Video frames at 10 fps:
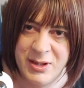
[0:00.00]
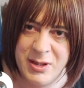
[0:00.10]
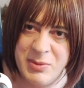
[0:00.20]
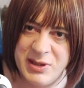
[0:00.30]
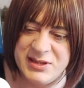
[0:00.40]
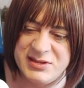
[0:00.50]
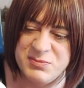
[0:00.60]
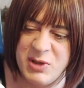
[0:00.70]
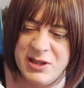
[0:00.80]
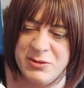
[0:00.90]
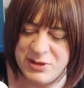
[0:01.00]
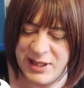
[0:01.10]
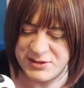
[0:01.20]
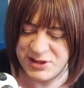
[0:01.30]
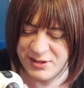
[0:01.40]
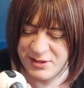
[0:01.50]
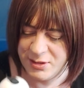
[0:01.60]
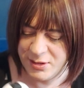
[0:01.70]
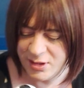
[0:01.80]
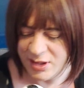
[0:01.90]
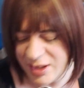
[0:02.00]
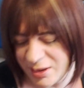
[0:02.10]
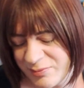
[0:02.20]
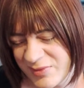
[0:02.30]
But this is my little gadget. And